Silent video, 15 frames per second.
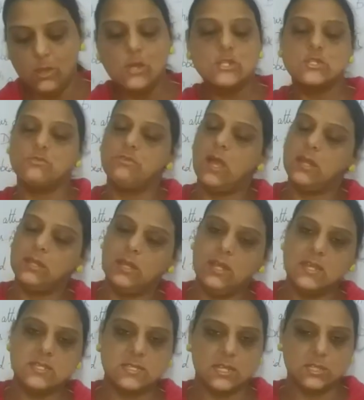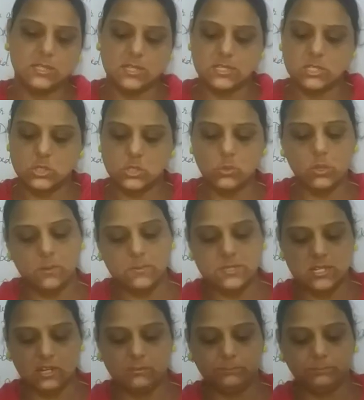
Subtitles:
So finally, he said this to himself.